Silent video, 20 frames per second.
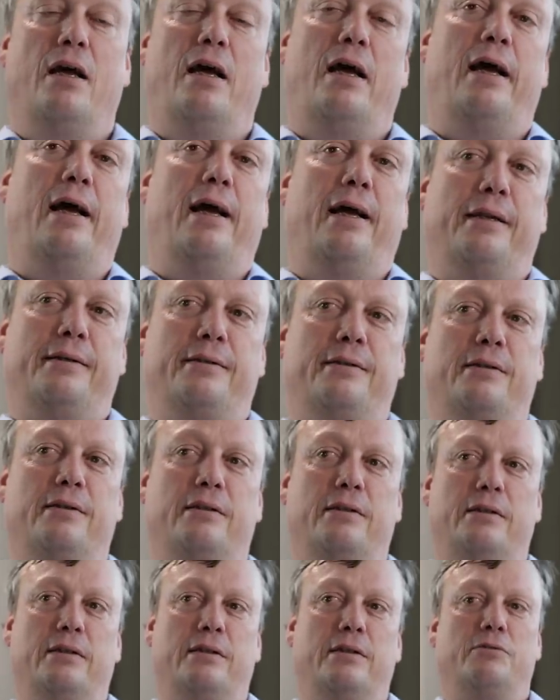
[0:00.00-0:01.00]
and
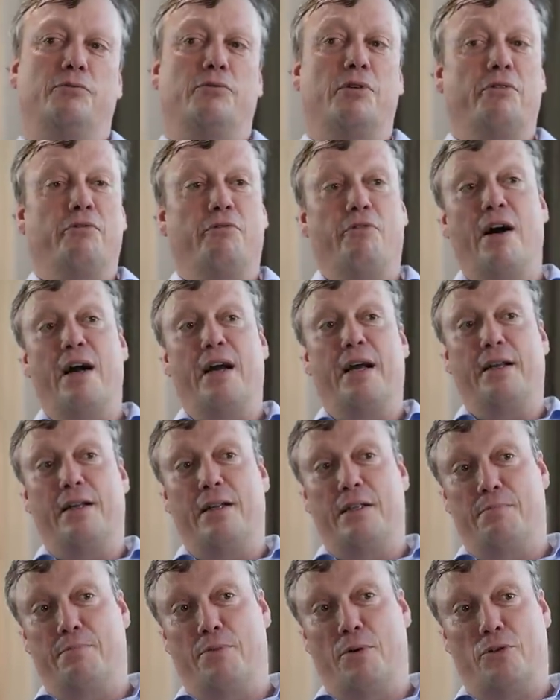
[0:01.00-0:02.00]
refine
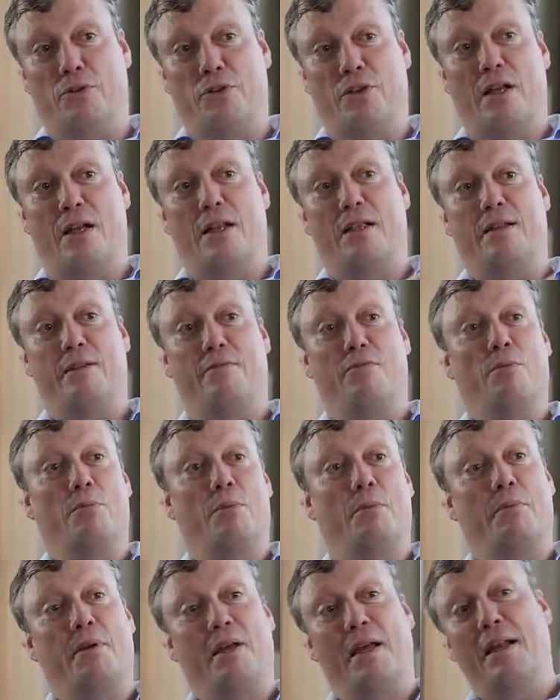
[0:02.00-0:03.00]
his personality from the
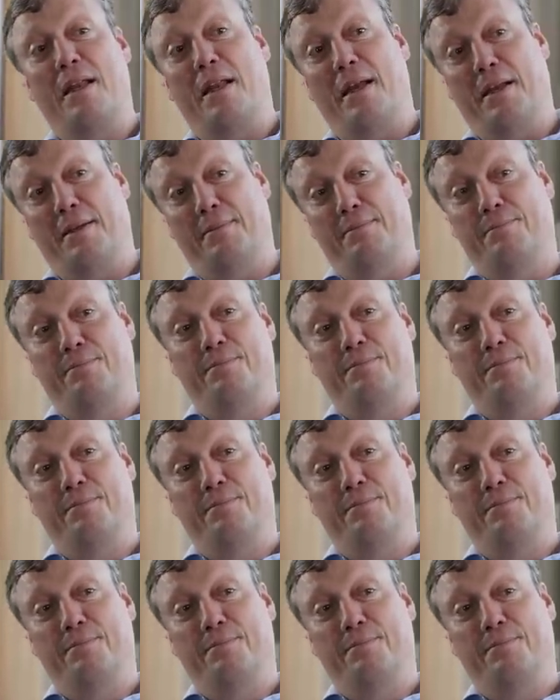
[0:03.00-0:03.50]
beginning,